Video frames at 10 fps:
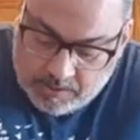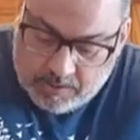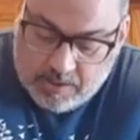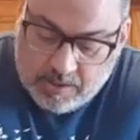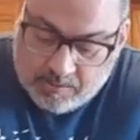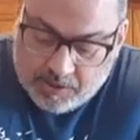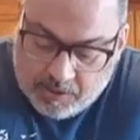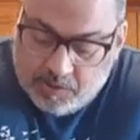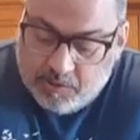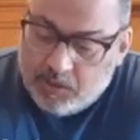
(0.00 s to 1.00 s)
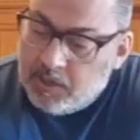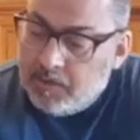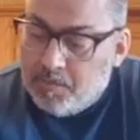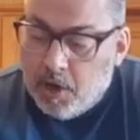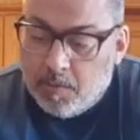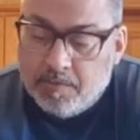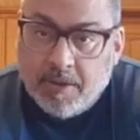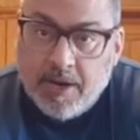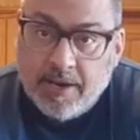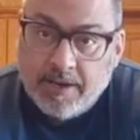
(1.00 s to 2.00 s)
I'm just going to use the palm of my
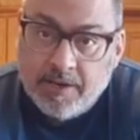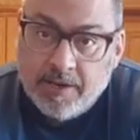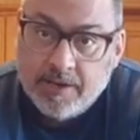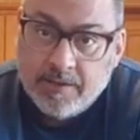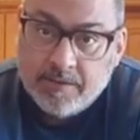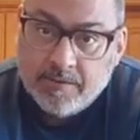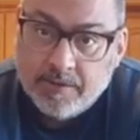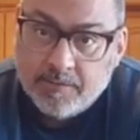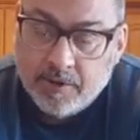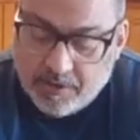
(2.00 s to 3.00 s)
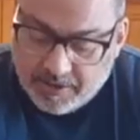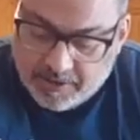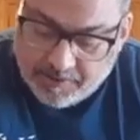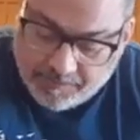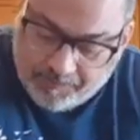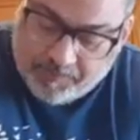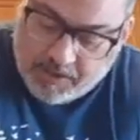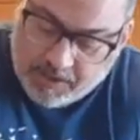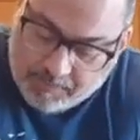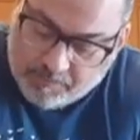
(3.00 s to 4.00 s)
hand, this part right here,
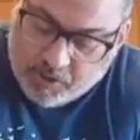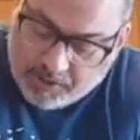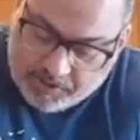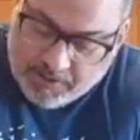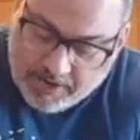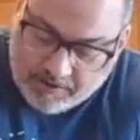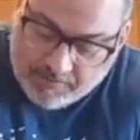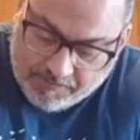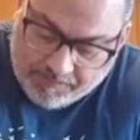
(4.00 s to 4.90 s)
and press down